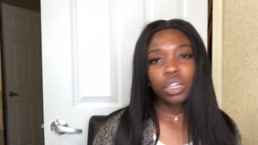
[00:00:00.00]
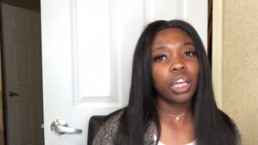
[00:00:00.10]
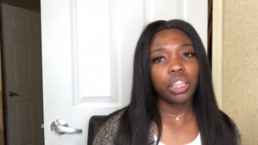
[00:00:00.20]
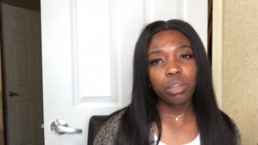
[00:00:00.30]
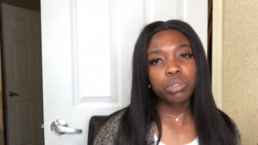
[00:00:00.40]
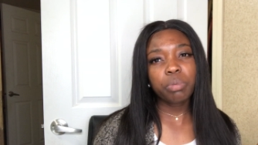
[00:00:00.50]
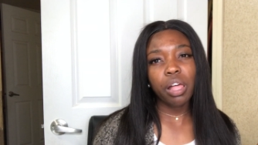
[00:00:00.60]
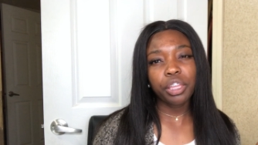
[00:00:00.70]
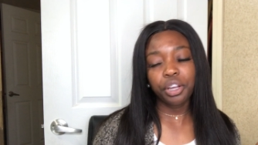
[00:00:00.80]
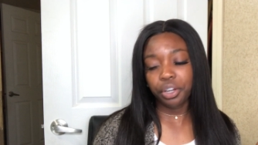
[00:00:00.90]
I think it was
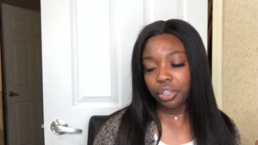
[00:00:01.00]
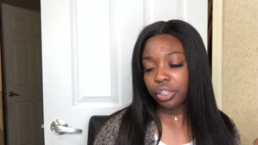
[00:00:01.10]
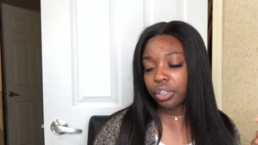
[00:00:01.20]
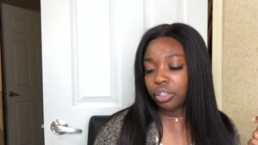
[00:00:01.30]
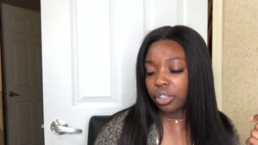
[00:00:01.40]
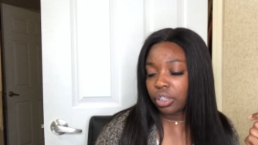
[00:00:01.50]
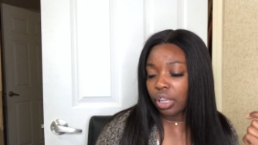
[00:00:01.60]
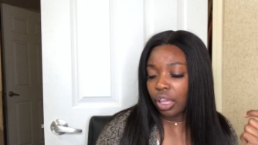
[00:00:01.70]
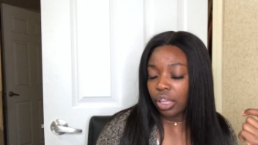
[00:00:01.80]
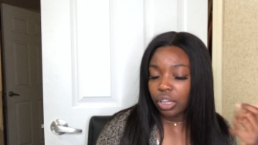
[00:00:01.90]
probably earlier than
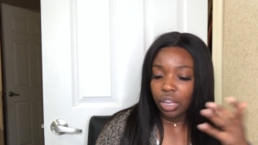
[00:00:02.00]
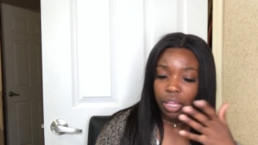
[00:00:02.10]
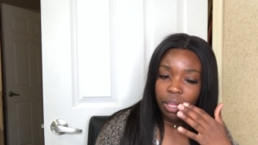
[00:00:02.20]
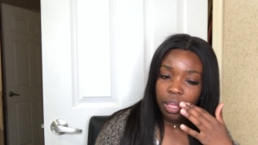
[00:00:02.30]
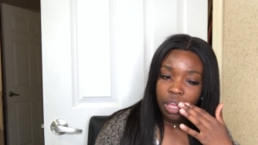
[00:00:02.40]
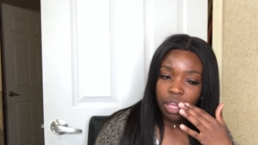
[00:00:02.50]
that.